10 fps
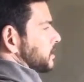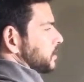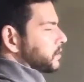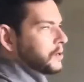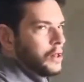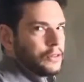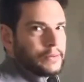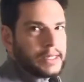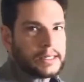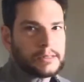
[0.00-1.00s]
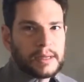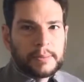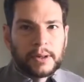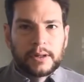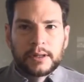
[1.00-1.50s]
you're all three of these
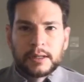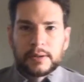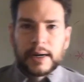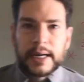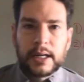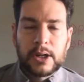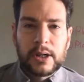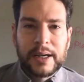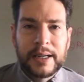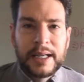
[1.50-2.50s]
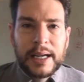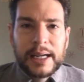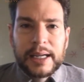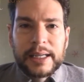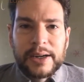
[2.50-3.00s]
people, right?
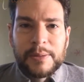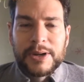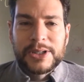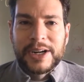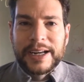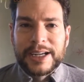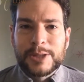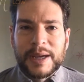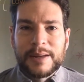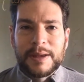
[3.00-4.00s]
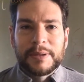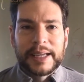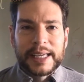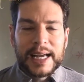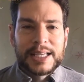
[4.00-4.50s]
I'm always trying to explain to people
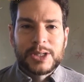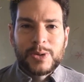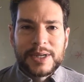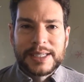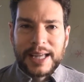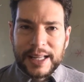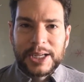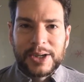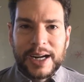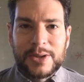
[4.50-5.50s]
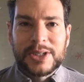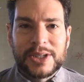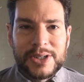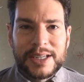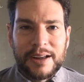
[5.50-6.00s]
like, yes, you are selling your house
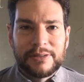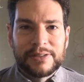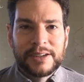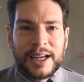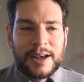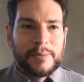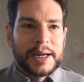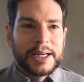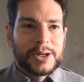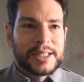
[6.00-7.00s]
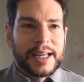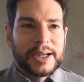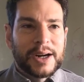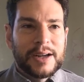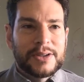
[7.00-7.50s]
to yourself, but you're
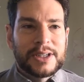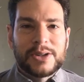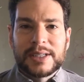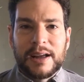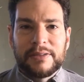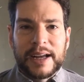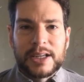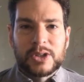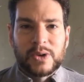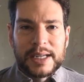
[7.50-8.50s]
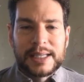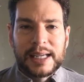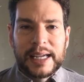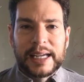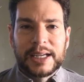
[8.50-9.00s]
selling your house to yourself as
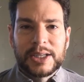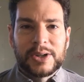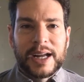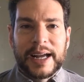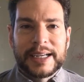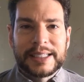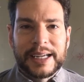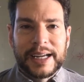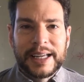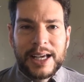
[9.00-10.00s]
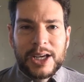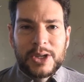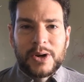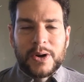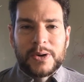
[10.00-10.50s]
trustee. You're not,
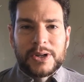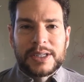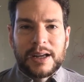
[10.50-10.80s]
you don't own you